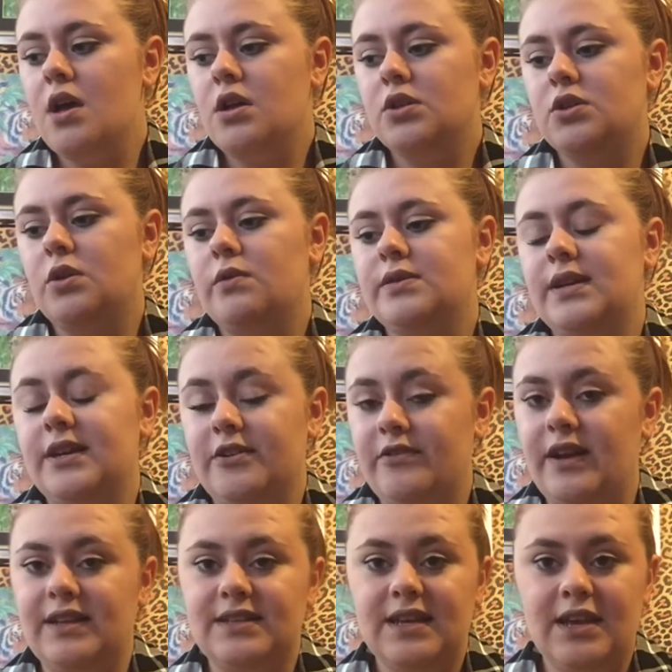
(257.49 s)
So I was like,
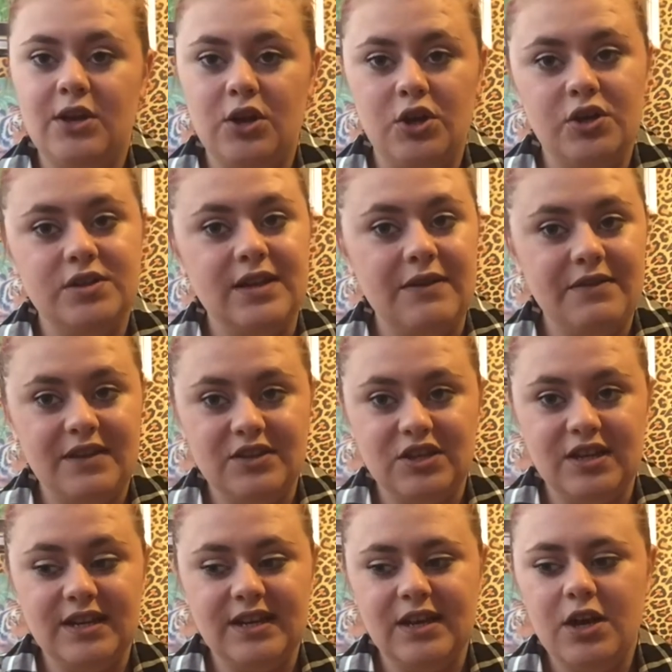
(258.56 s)
right, here goes, everything's
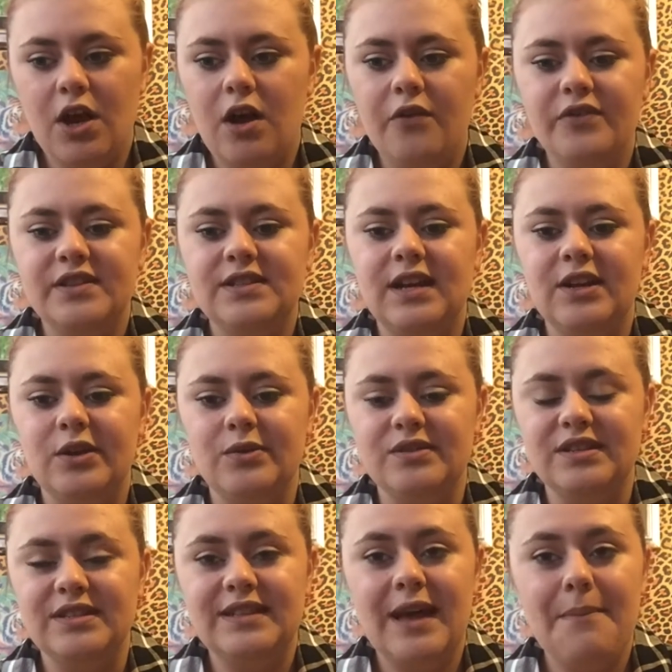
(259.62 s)
going to kick off. He started
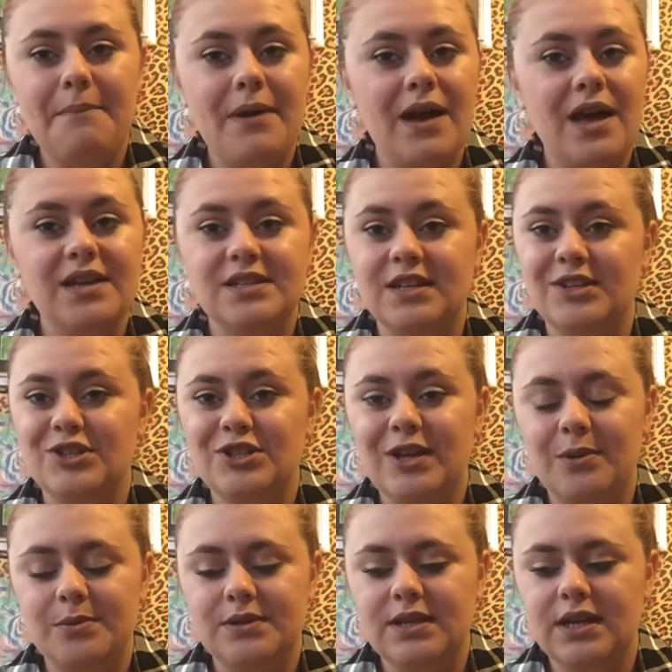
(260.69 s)
losing his temper, he started
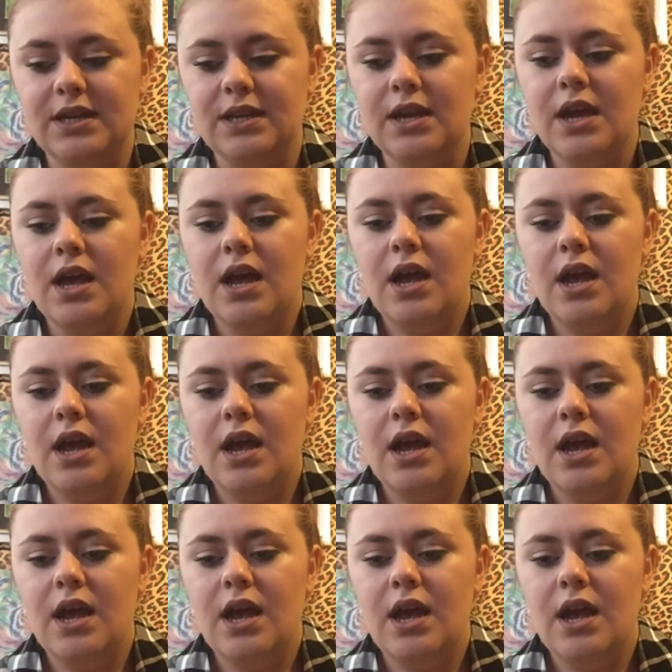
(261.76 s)
shouting.